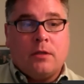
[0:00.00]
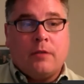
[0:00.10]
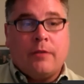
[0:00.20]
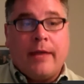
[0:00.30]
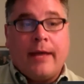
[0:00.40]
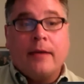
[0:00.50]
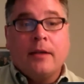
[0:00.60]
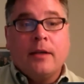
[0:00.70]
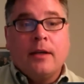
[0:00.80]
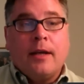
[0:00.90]
that.
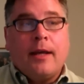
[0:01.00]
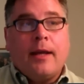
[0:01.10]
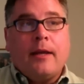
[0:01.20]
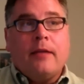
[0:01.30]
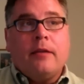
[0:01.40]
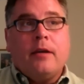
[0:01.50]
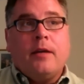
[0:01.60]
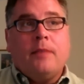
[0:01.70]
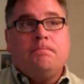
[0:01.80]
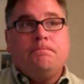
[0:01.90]
And
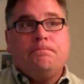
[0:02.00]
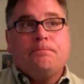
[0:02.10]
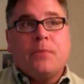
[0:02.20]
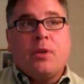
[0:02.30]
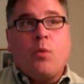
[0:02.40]
the